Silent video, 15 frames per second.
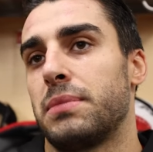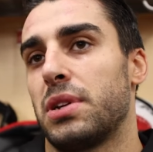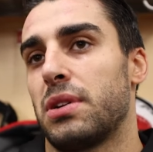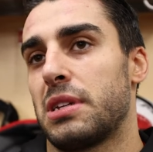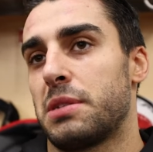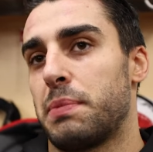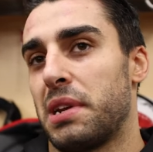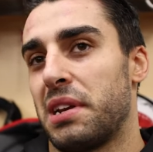
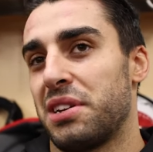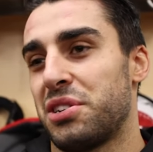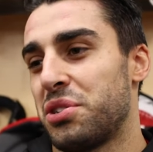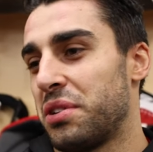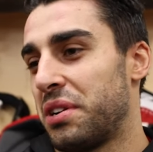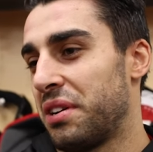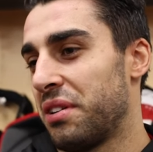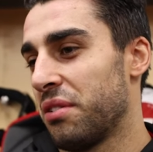that's been an
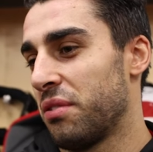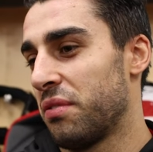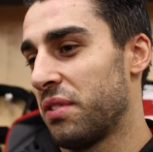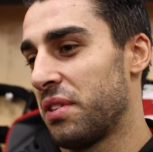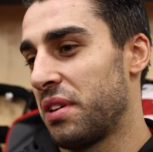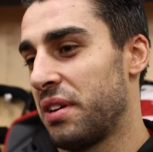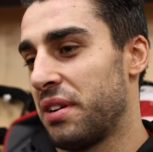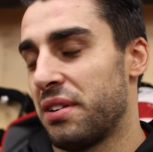issue here
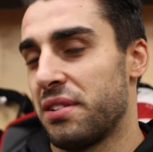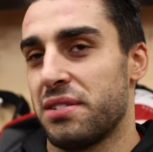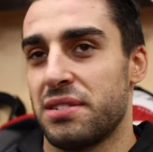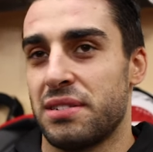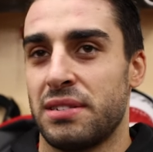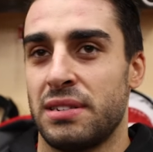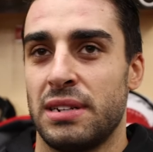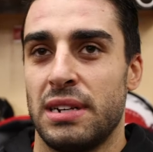over the
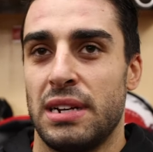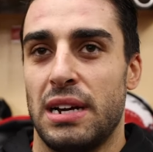years, and